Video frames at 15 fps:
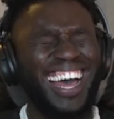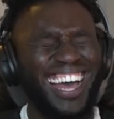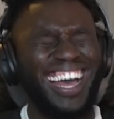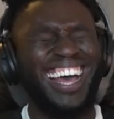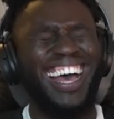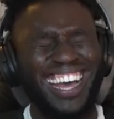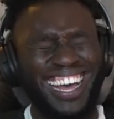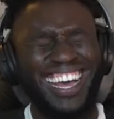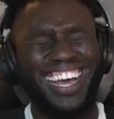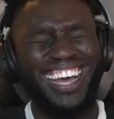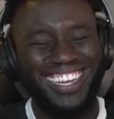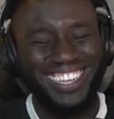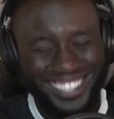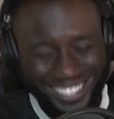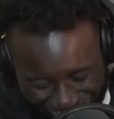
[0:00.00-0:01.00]
That place
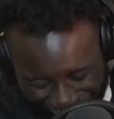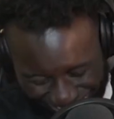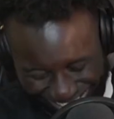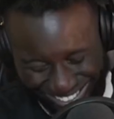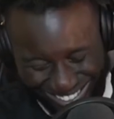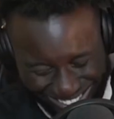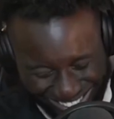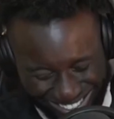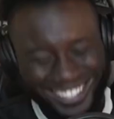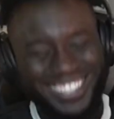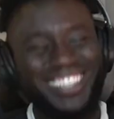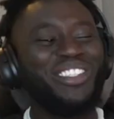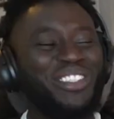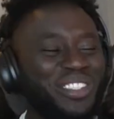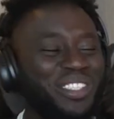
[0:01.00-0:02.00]
should be packed with
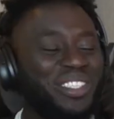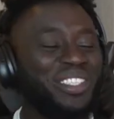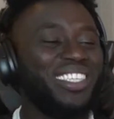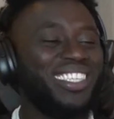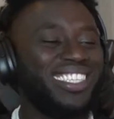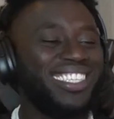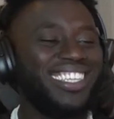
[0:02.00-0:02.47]
feminists.